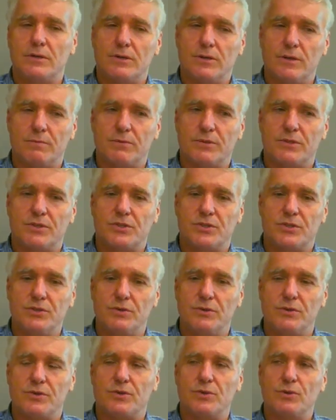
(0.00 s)
top
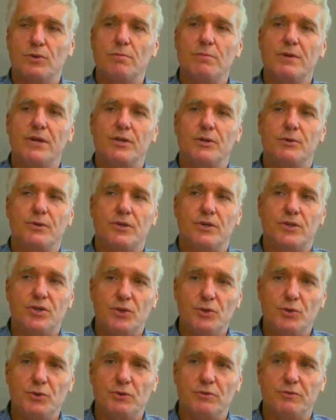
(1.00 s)
students normally do
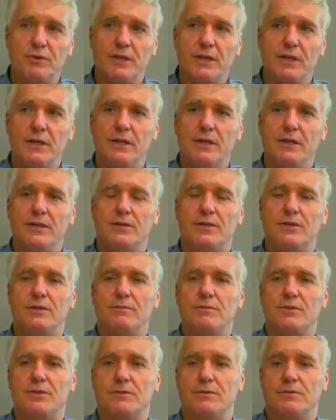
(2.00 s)
intuitively in
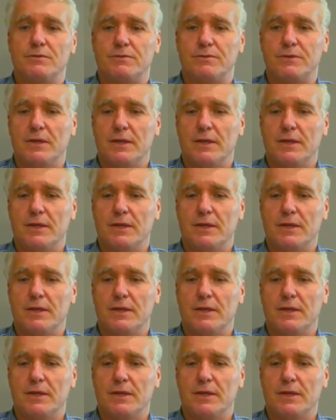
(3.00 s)
terms of